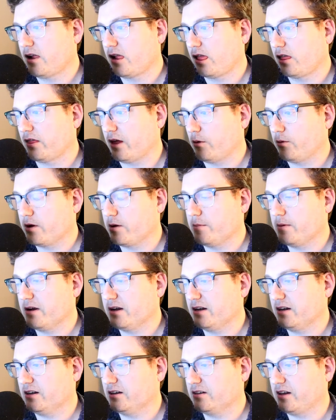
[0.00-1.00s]
that we've
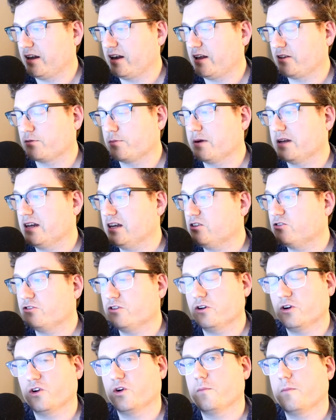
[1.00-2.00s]
been, that has been
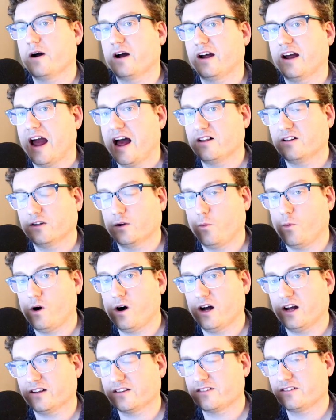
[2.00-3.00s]
issued by Alan
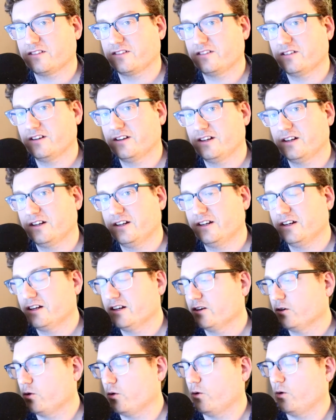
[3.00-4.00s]
Watts,
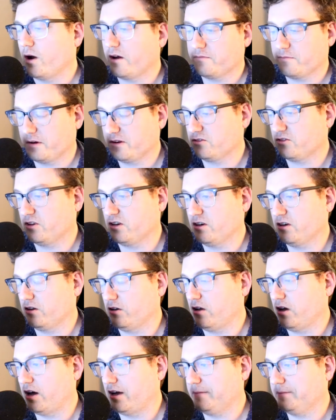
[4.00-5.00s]
who I've mentioned a
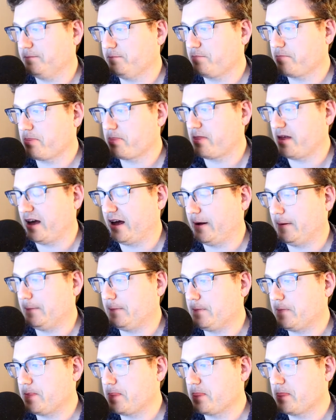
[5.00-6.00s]
lot, that
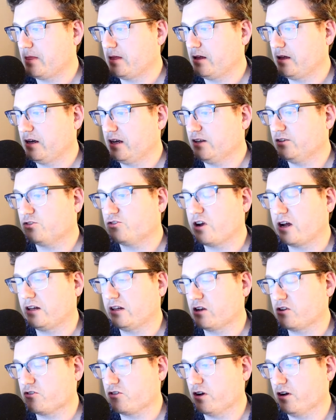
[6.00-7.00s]
his
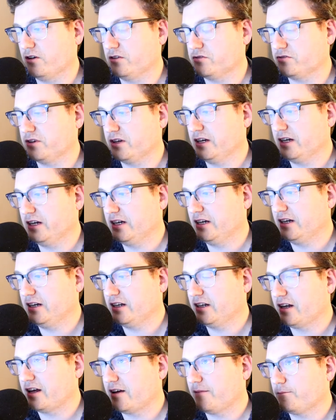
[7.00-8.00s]
challenge of
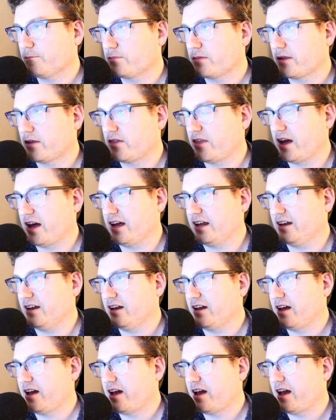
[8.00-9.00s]
that,
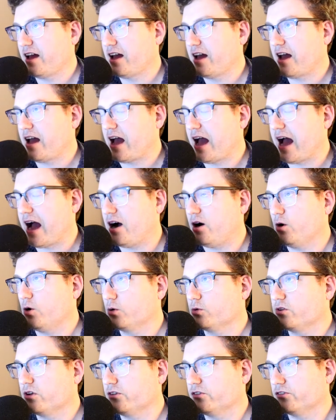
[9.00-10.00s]
how
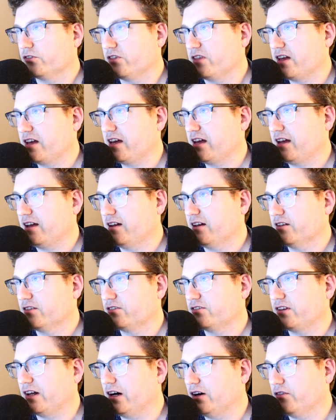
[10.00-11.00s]
does the
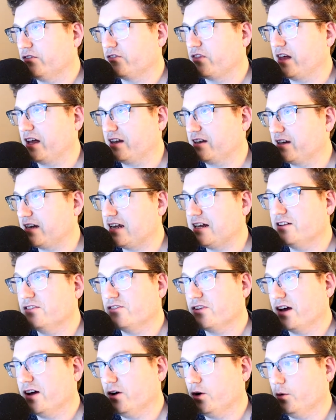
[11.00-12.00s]
self that needs
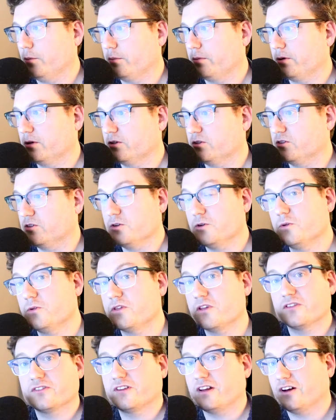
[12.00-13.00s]
help do
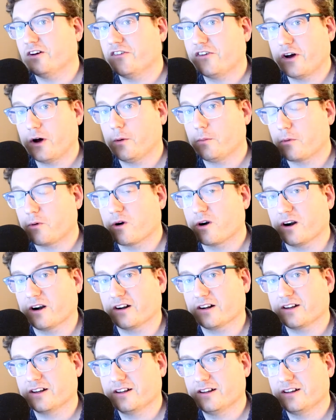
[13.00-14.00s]
the self-help
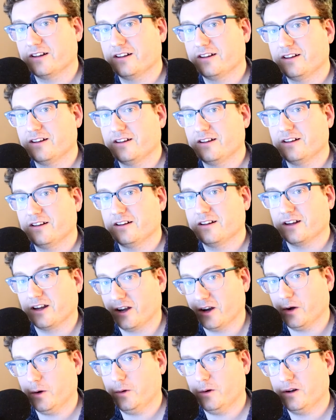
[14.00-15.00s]
work? You
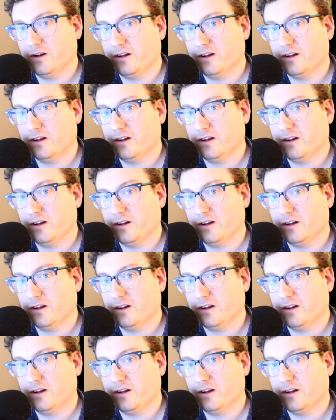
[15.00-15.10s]
know,